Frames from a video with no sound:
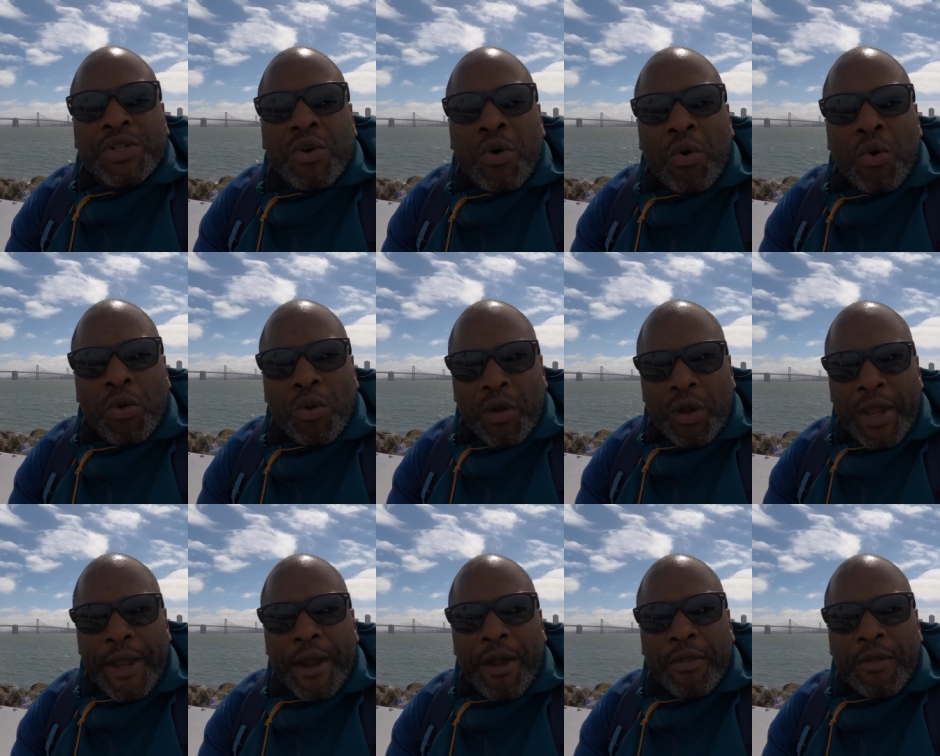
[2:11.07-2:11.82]

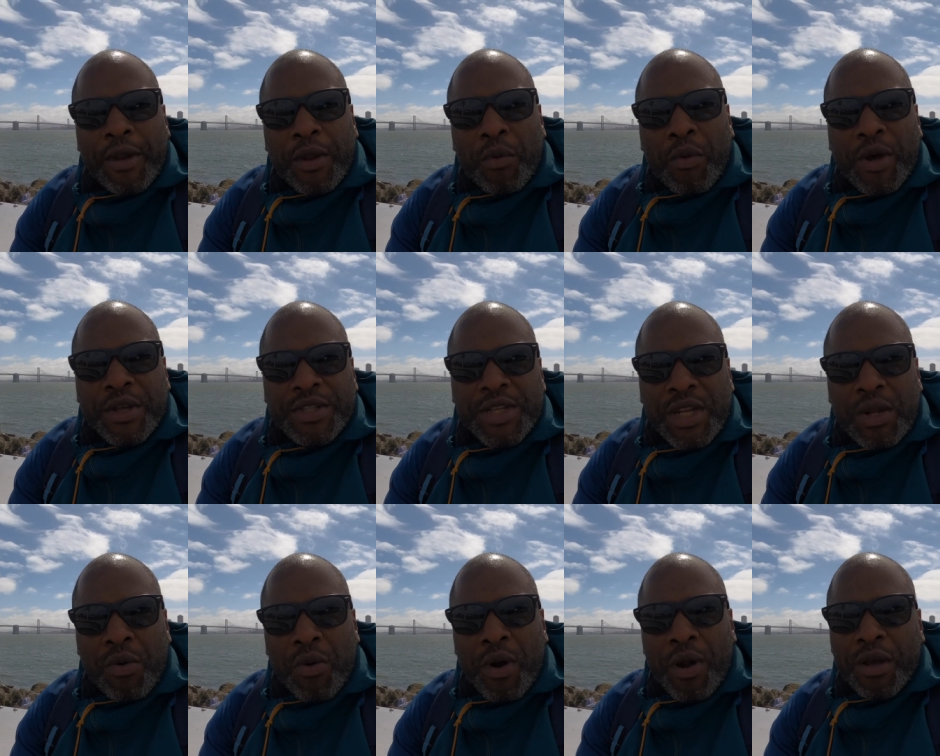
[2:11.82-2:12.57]
cooler here than it was
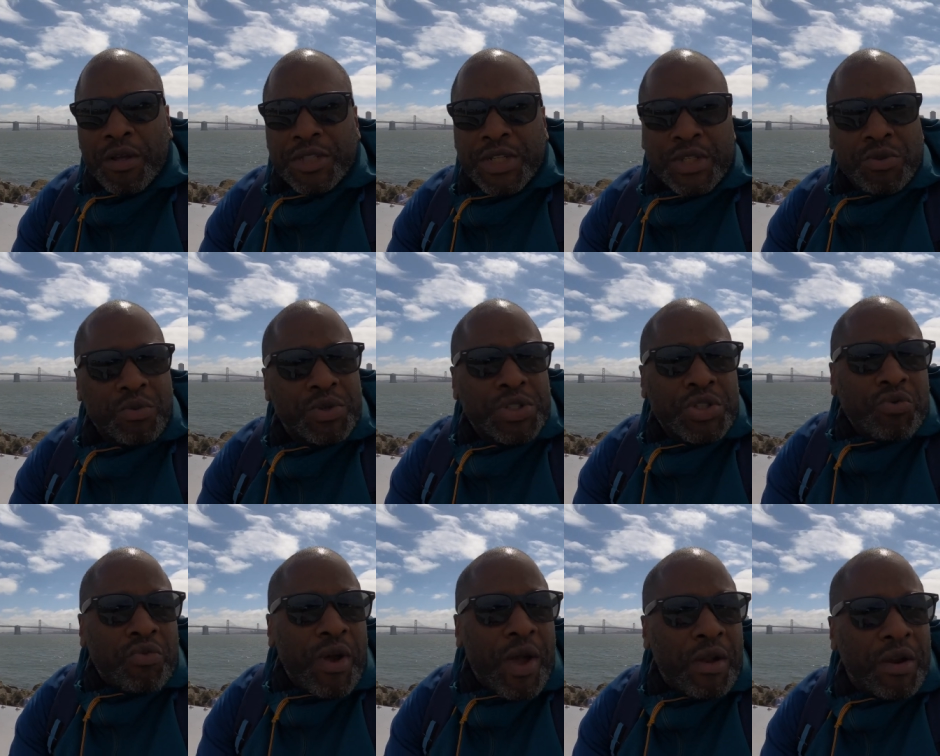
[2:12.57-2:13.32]
anywhere else because we're
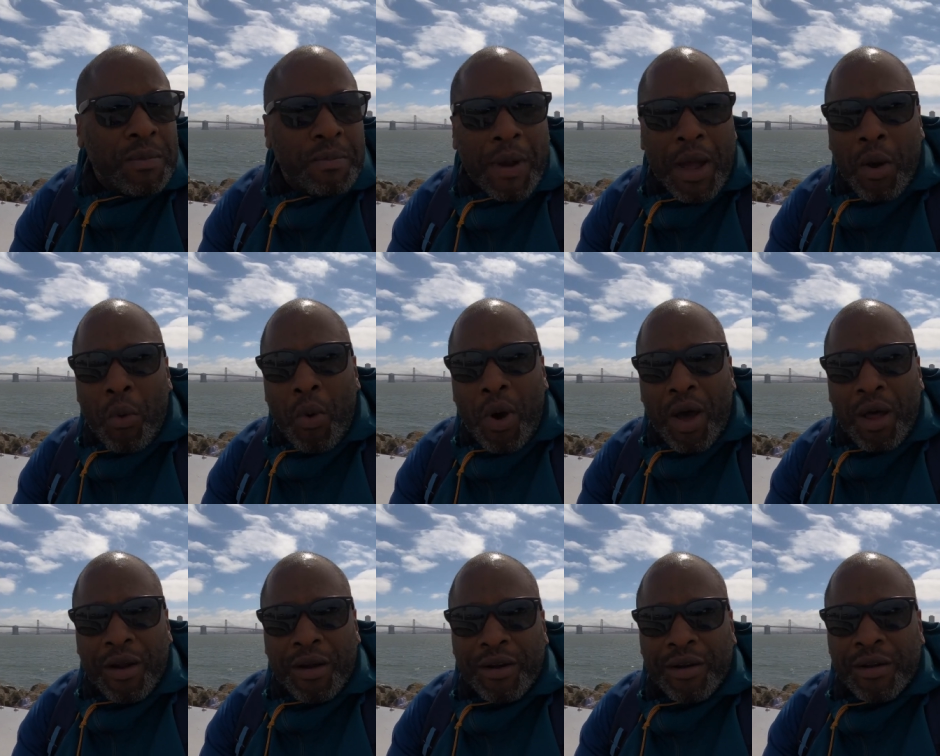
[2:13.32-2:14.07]
surrounded by
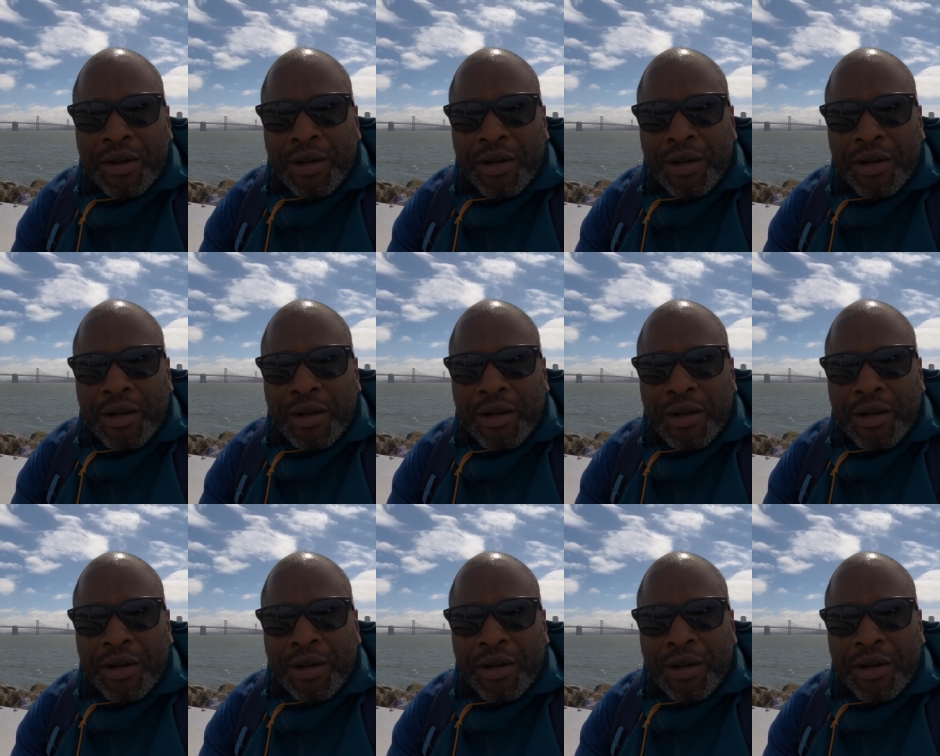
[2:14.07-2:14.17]
water.